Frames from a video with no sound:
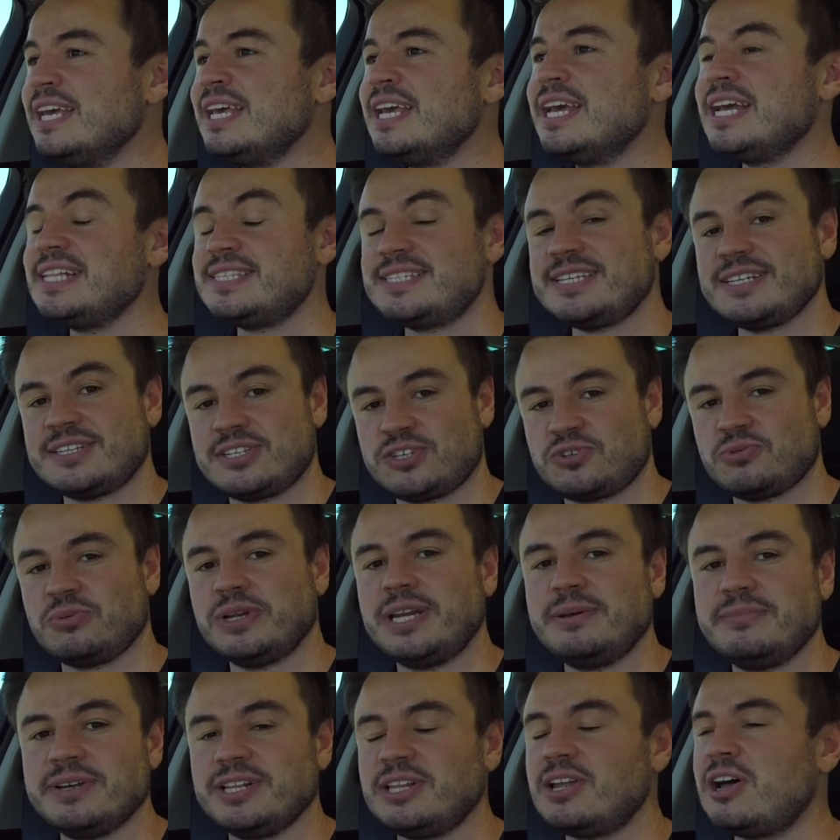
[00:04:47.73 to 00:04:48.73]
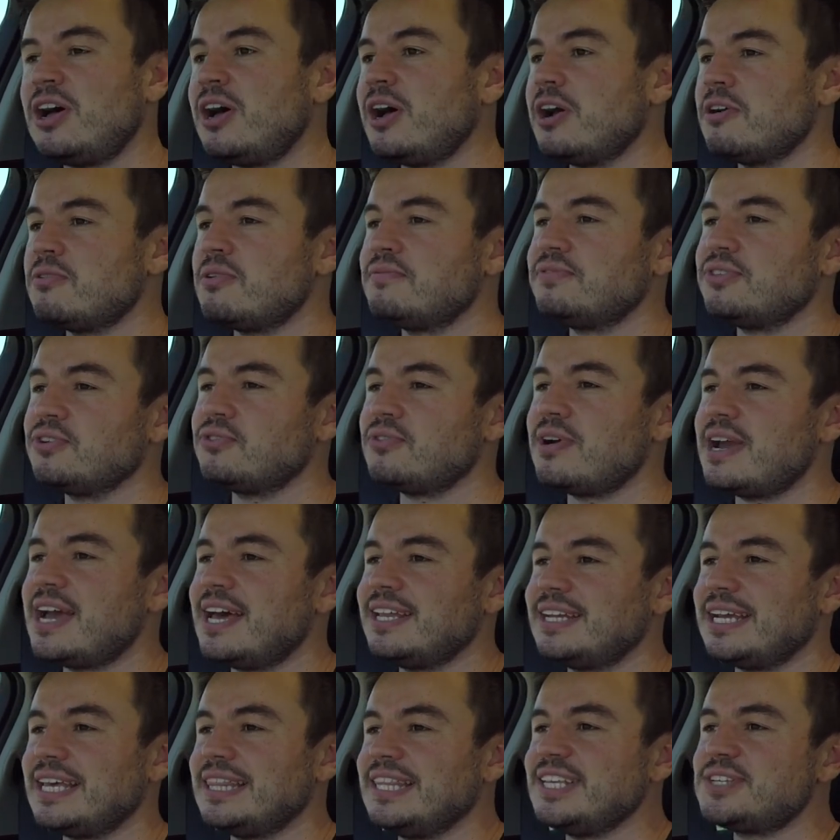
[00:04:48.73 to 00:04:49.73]
It sits 20 mil higher off the
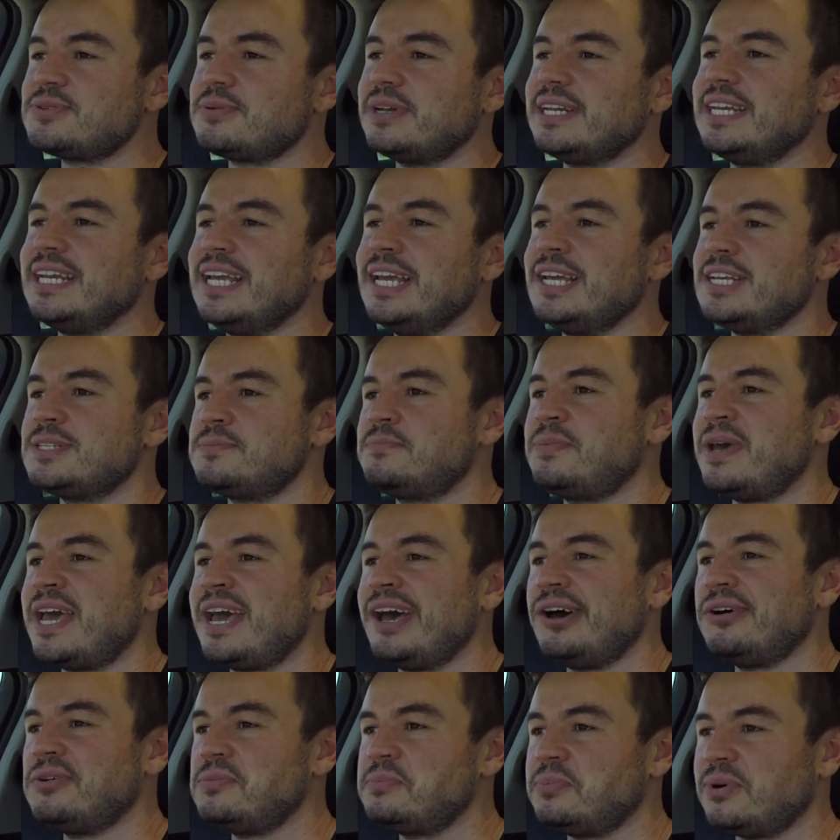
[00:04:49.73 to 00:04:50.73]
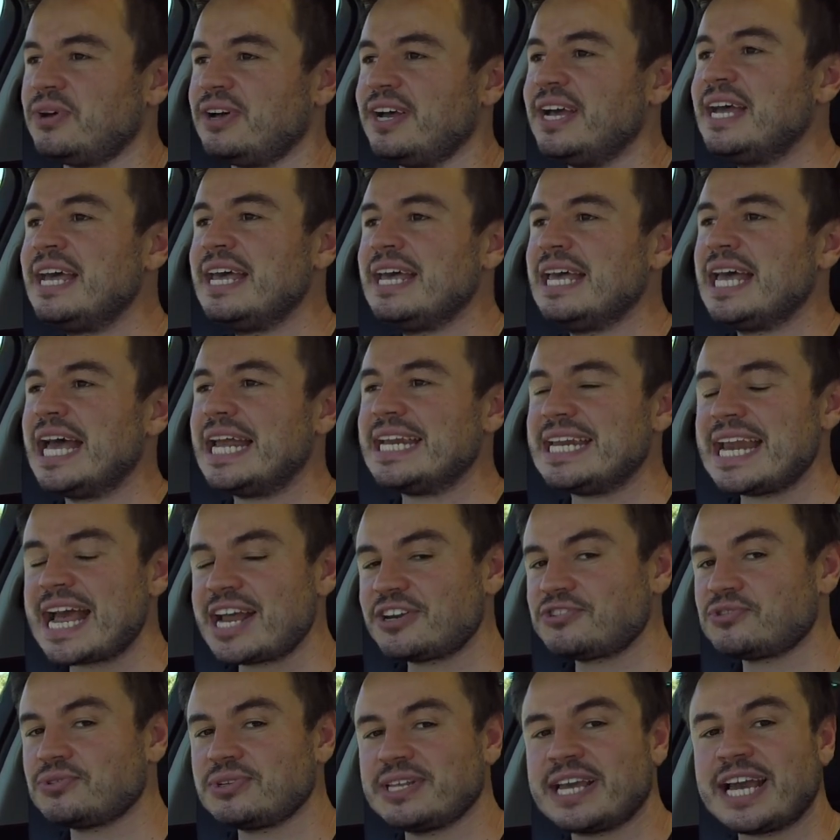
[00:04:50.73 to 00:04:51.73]
ground, and this one here is powered by a
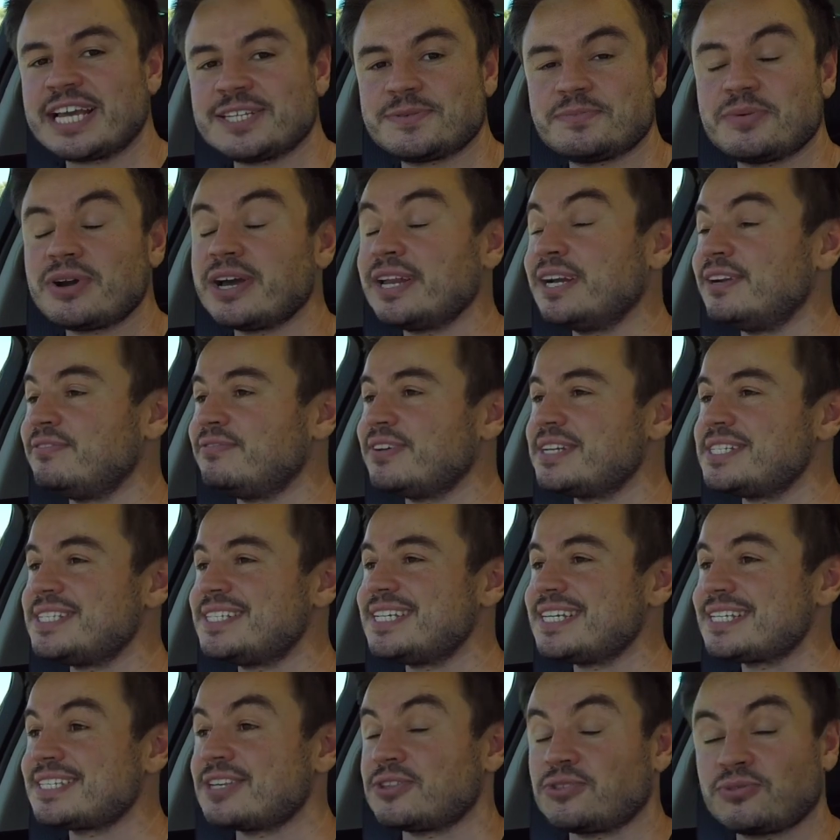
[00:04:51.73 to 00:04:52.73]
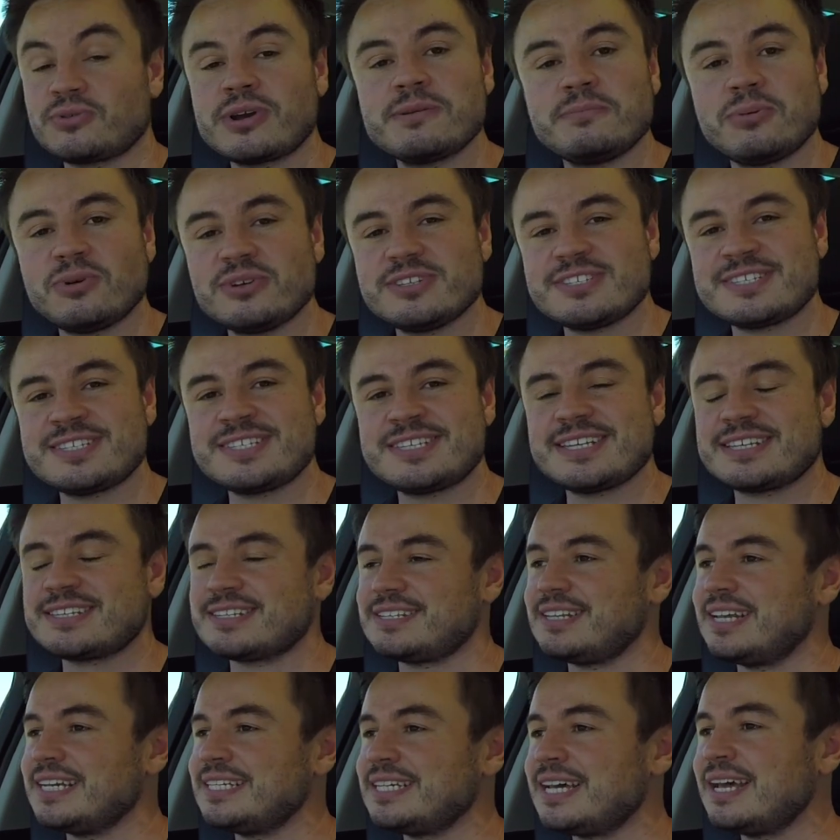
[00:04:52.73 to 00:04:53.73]
naturally aspirated V6, a 3.6
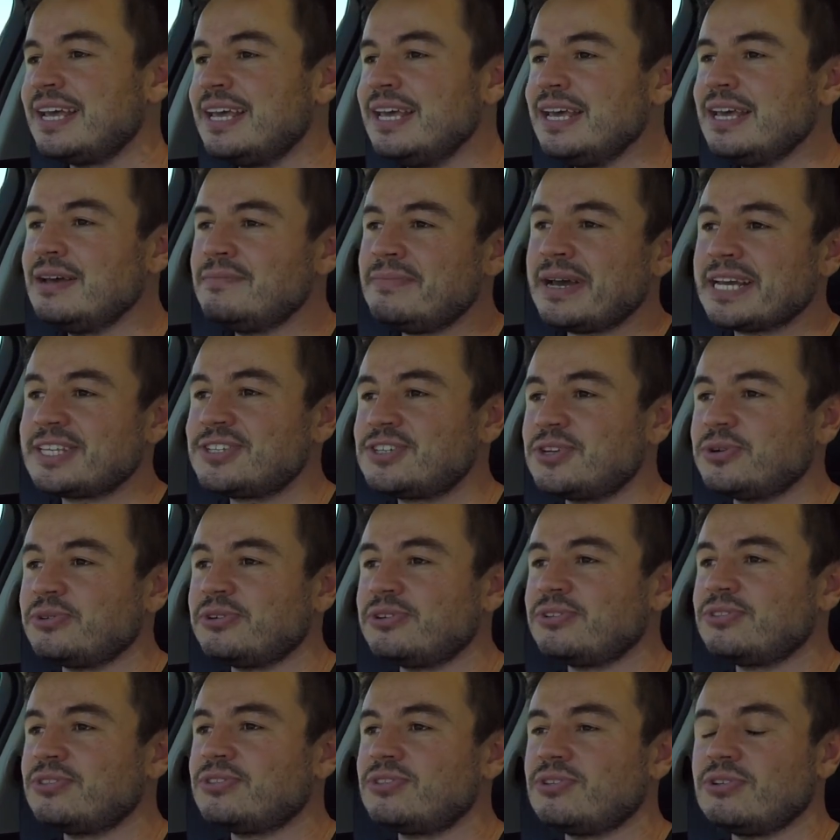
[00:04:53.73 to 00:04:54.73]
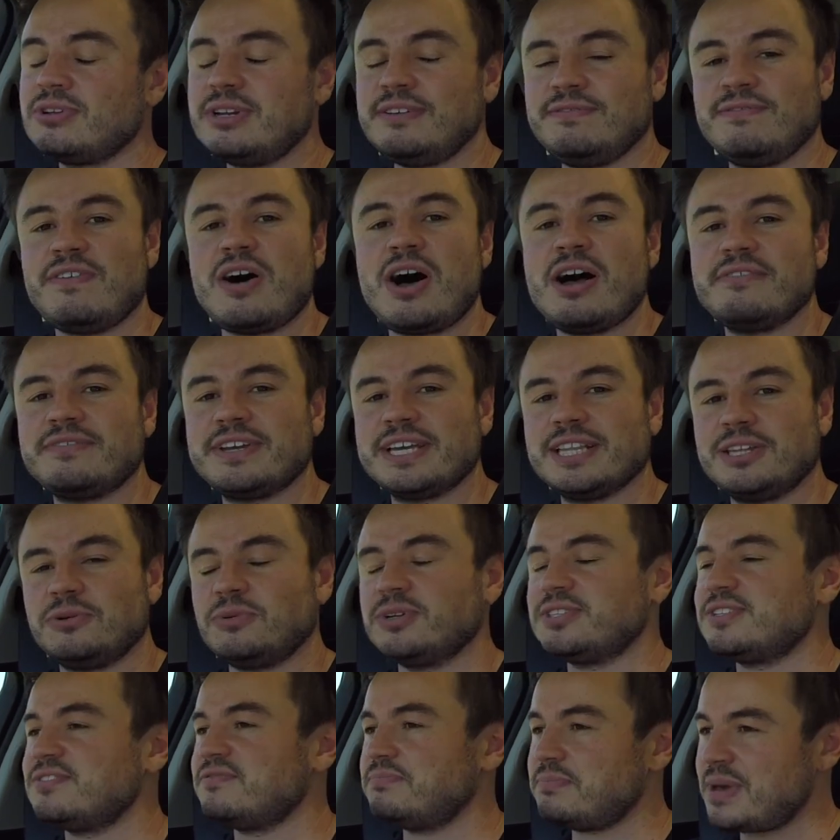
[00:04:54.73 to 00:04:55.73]
litre, makes 235
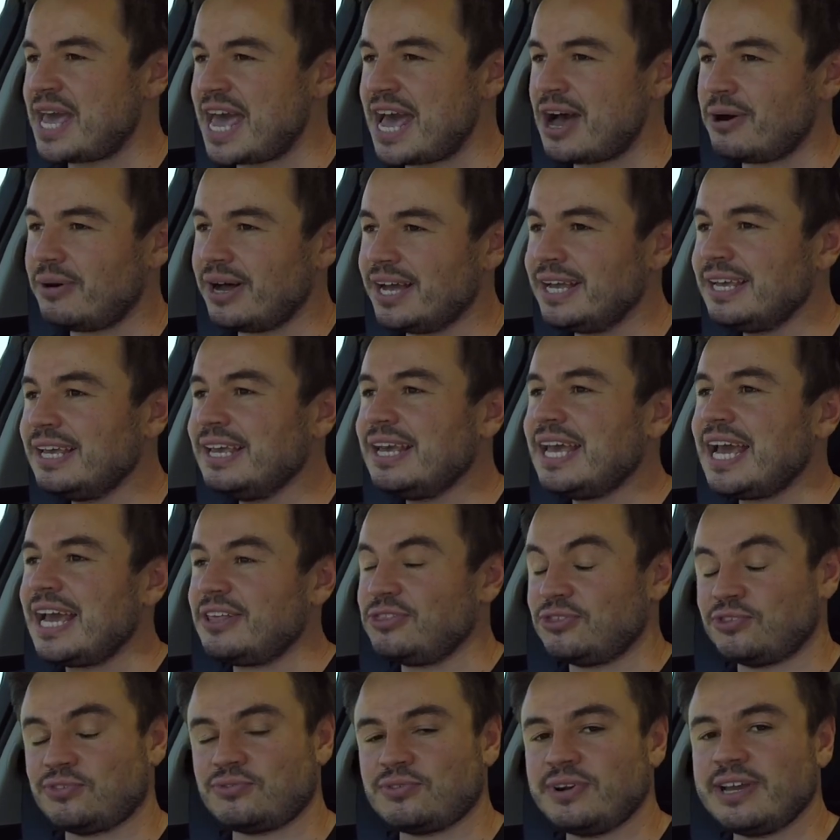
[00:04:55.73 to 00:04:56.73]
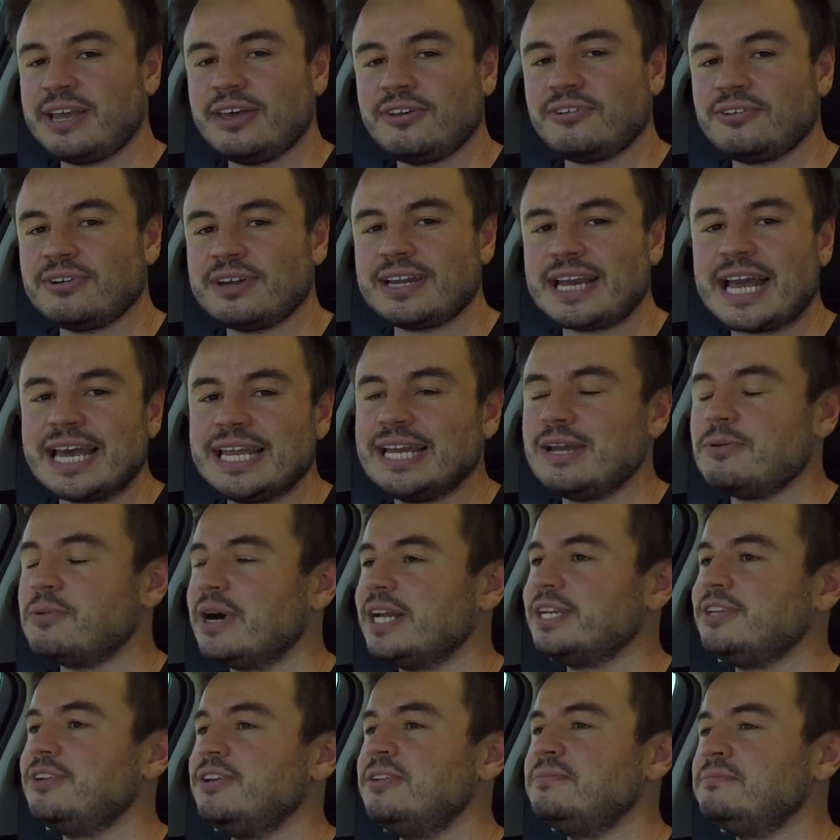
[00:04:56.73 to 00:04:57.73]
kilowatts of power and
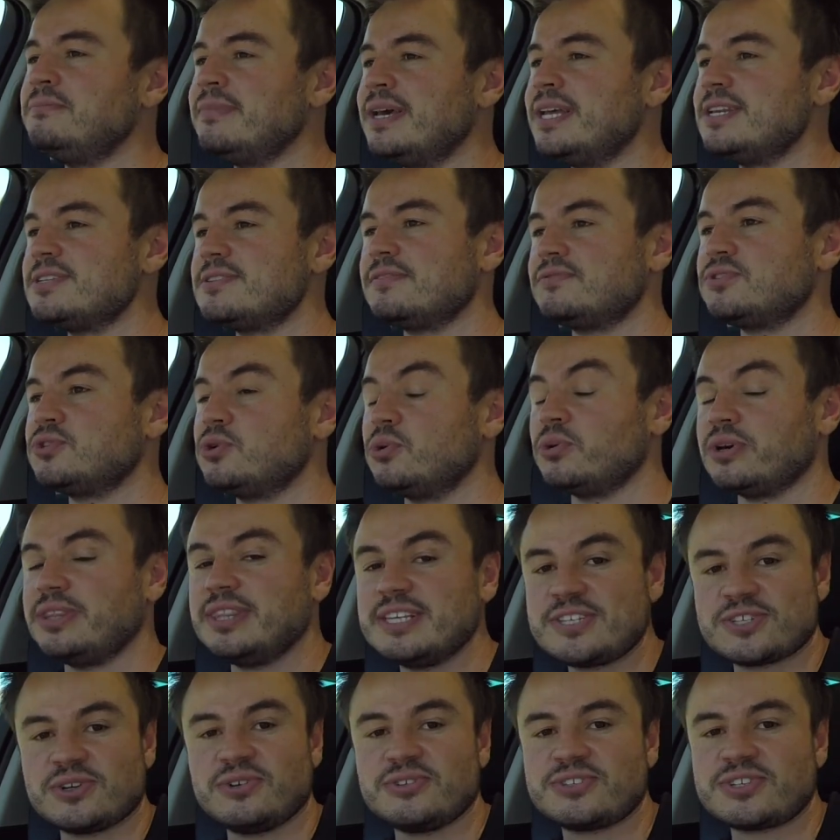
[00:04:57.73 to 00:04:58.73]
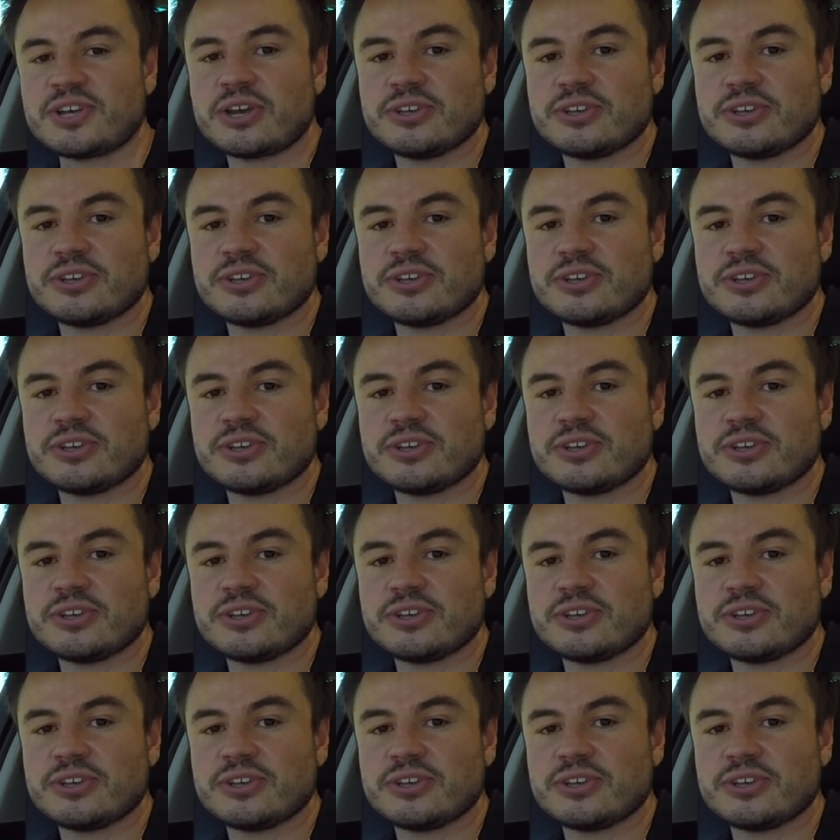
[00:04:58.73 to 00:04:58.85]
381 newton meters of torque. And this also